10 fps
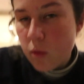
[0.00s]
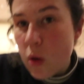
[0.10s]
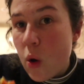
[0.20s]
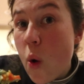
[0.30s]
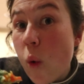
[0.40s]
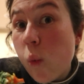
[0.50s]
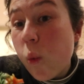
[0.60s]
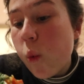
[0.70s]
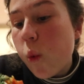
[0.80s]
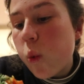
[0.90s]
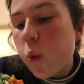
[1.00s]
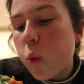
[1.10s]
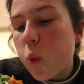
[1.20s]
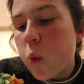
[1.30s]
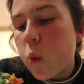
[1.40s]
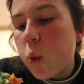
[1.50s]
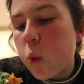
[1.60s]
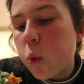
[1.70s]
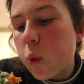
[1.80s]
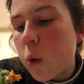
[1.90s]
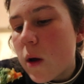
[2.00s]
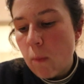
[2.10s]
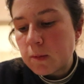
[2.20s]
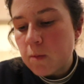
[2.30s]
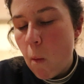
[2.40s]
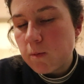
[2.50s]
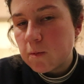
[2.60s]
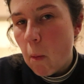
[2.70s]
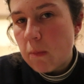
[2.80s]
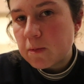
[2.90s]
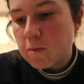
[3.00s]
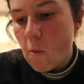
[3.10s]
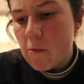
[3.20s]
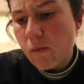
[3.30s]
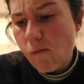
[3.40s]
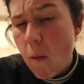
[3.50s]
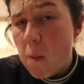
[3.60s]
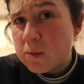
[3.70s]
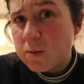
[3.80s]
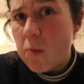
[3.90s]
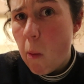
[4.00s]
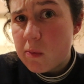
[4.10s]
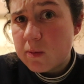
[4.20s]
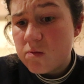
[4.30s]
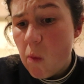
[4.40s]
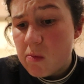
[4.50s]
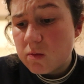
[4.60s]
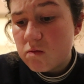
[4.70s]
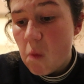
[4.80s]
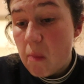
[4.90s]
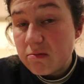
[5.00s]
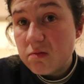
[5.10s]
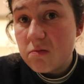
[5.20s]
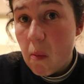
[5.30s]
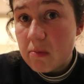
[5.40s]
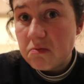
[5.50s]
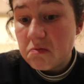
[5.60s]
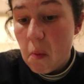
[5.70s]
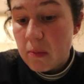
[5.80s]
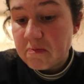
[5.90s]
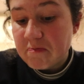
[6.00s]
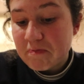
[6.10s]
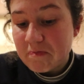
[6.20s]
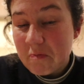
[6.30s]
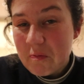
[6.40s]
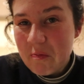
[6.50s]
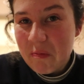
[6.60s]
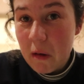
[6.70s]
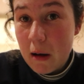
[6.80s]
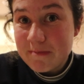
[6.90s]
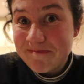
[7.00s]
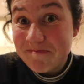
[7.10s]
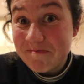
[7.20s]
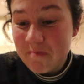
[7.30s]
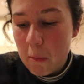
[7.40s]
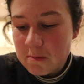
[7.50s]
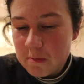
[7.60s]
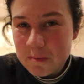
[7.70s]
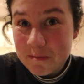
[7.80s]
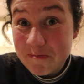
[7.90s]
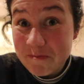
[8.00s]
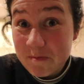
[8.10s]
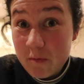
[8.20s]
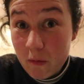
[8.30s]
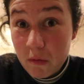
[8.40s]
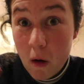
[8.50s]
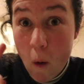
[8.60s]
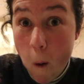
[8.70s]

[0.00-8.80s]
Sunday. Nope, we're not there yet. This is me telling you that Sunday dinner was delicious. Now we're